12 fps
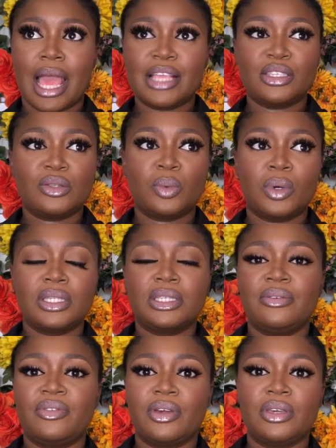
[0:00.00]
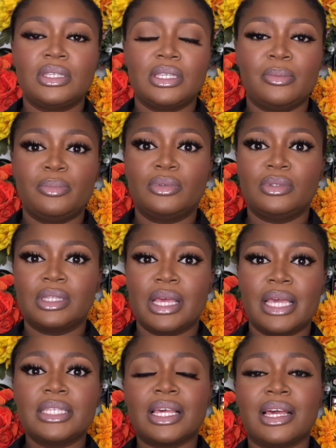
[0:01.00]
I just want a very simple,
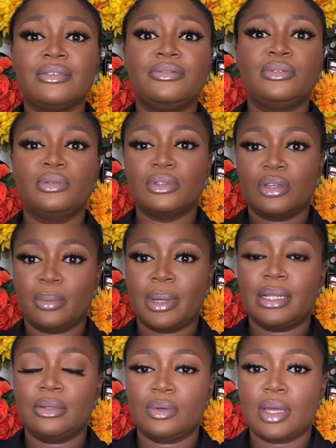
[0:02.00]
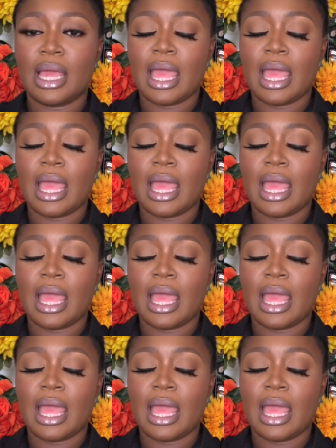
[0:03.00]
nice and full turban look,